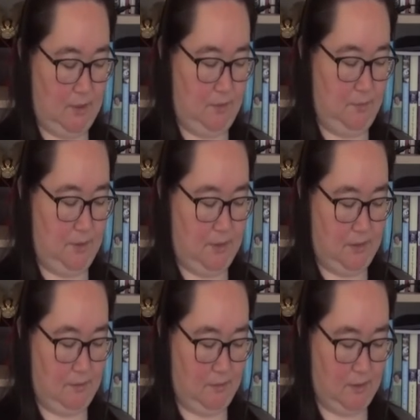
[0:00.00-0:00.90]
Oops.
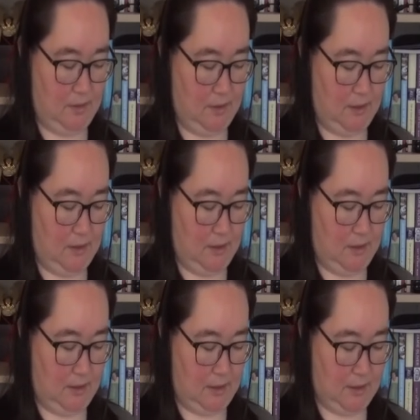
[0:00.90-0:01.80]

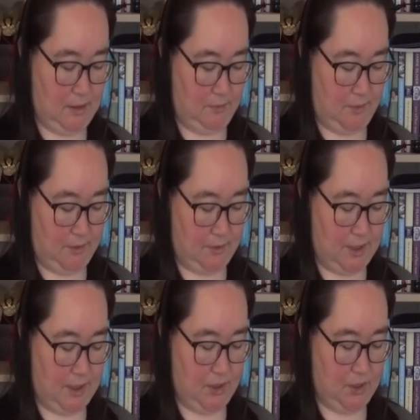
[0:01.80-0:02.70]
There's a rogue
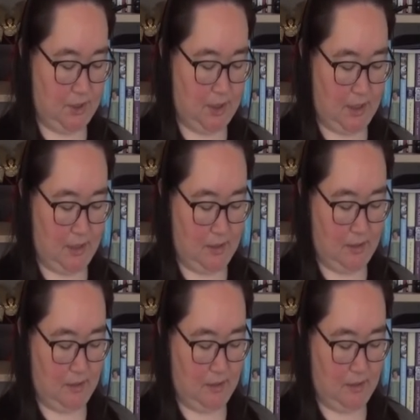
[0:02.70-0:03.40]
stitch there.